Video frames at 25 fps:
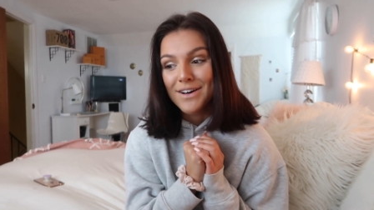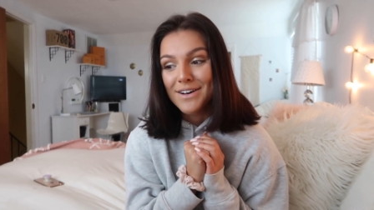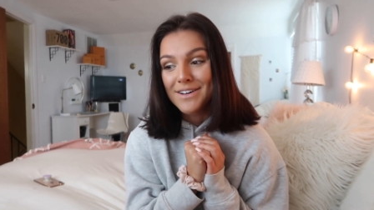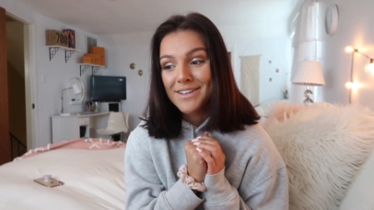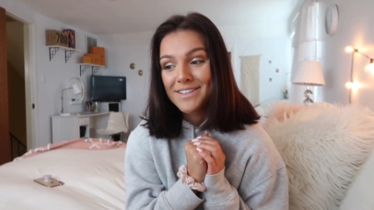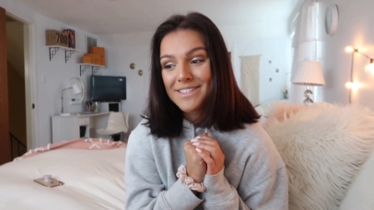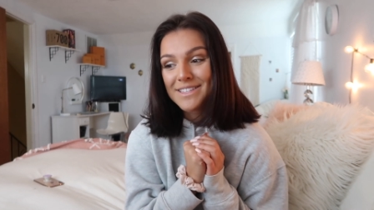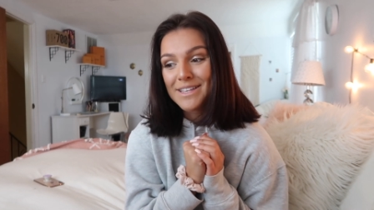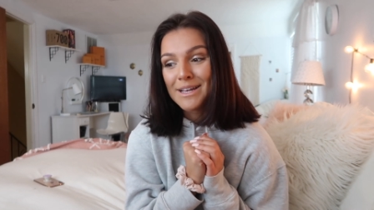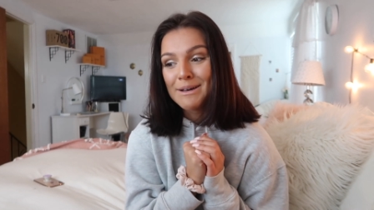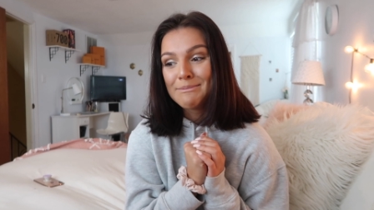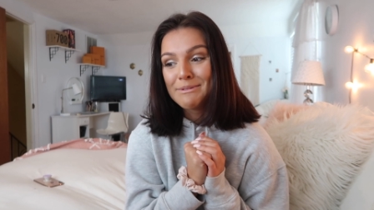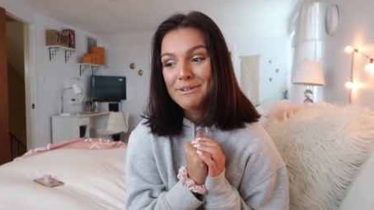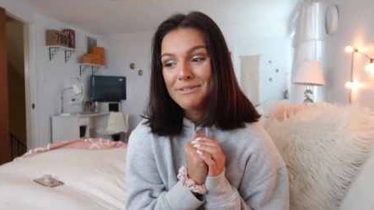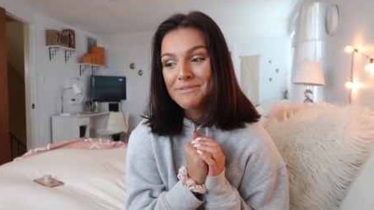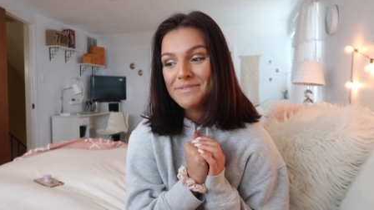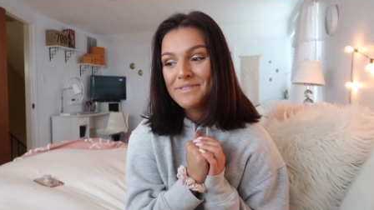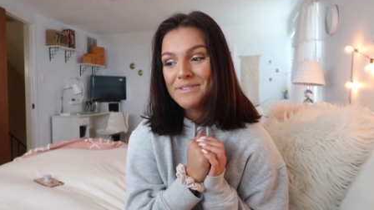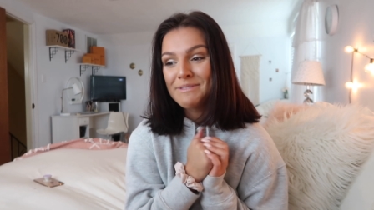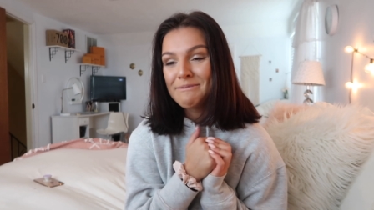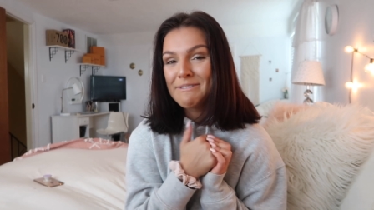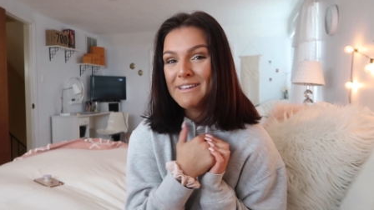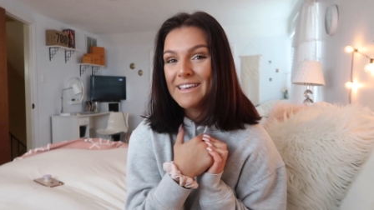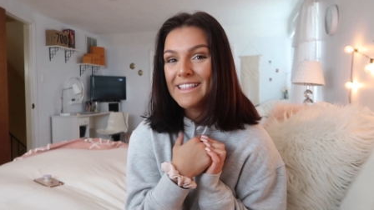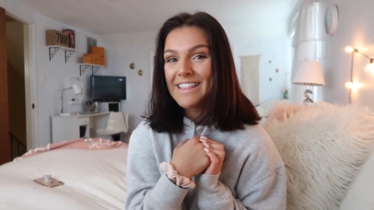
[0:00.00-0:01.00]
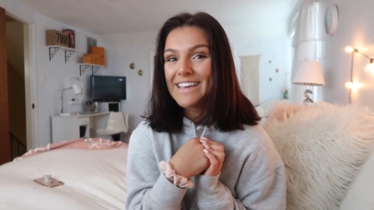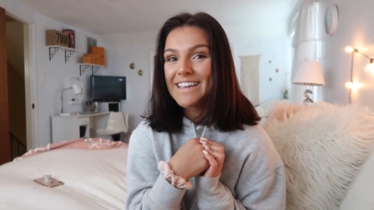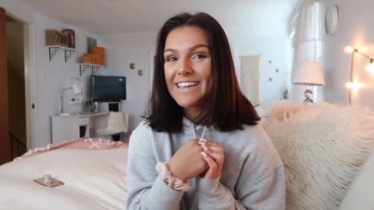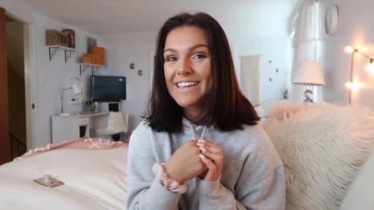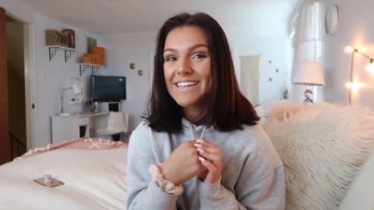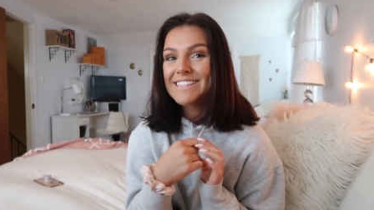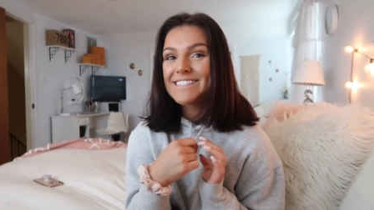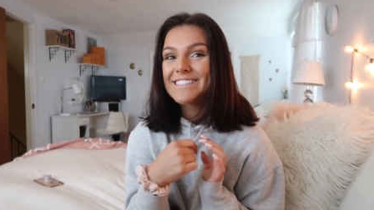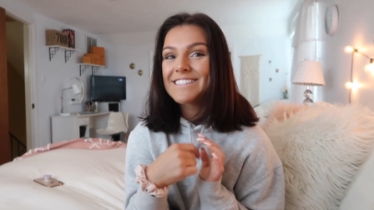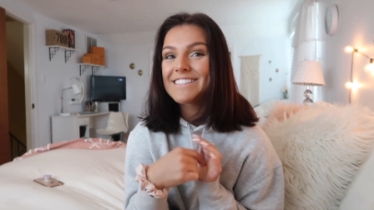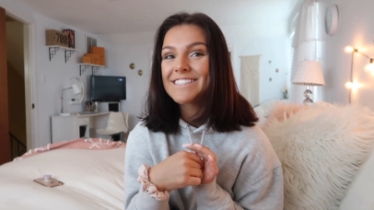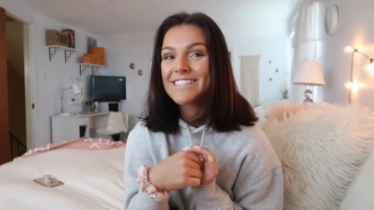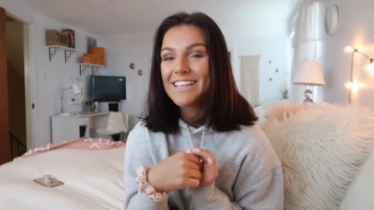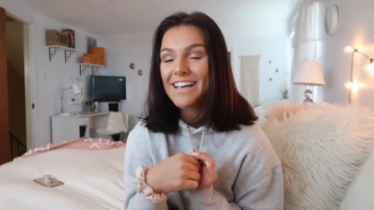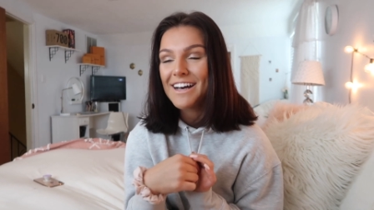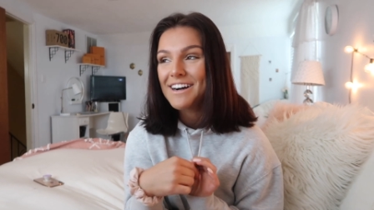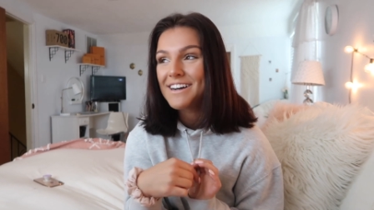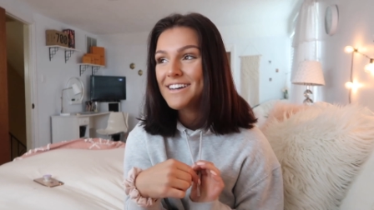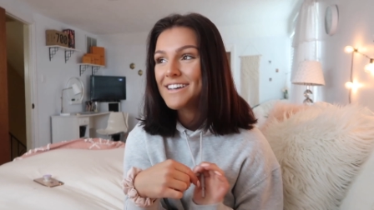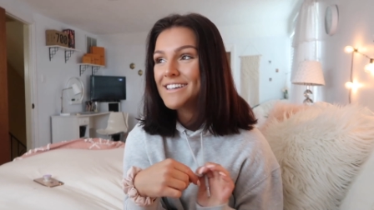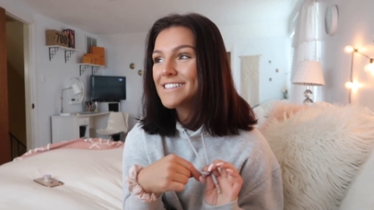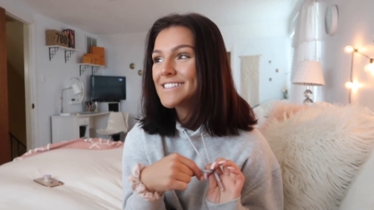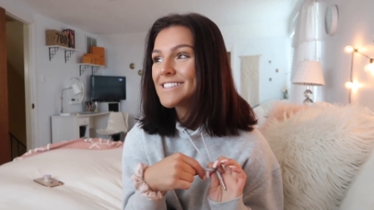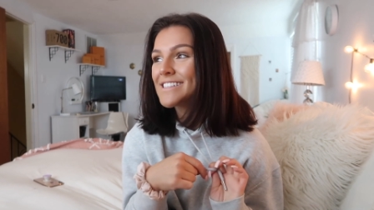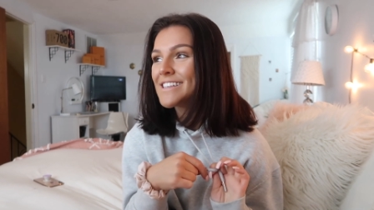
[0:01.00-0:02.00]
long summer for me. Like it
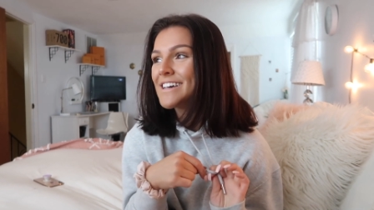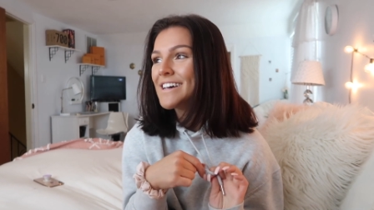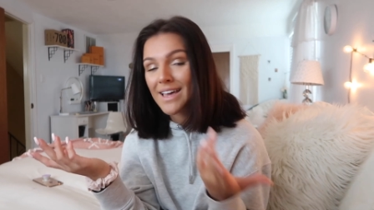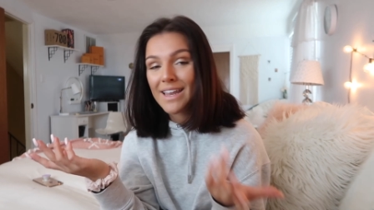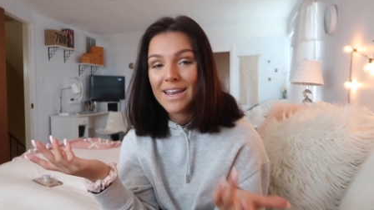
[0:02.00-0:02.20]
sucks.